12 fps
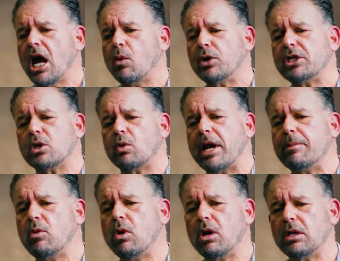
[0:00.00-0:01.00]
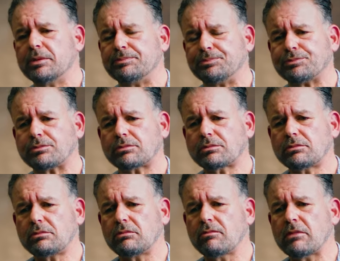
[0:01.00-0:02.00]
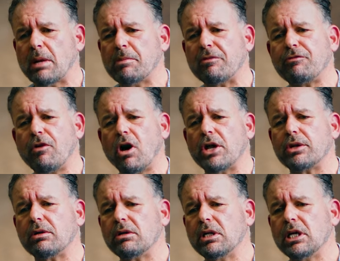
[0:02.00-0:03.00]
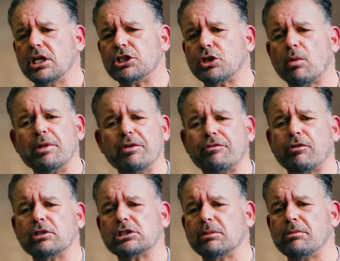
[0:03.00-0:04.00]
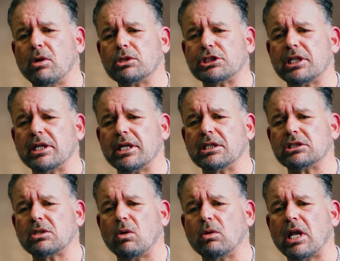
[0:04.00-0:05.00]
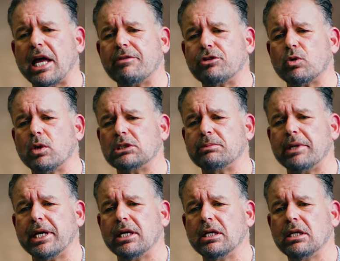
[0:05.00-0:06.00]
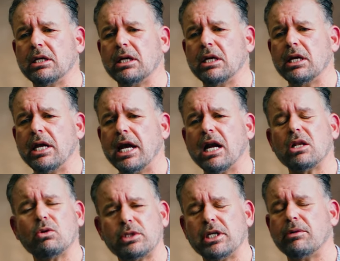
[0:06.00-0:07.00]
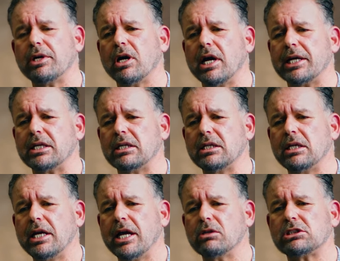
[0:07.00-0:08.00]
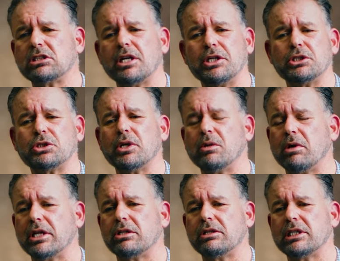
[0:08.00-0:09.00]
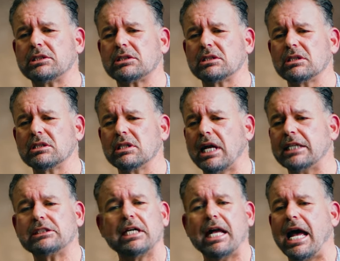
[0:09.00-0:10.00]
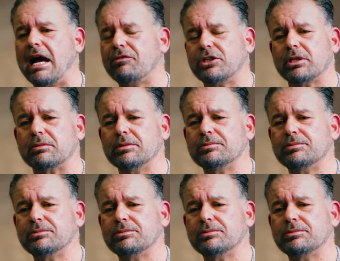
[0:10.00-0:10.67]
Went to Graymoor. My father showed me the first emotion in his whole life towards me. He got a little teary eyed. He goes, Son, you sure you want to do this? I said, I have to.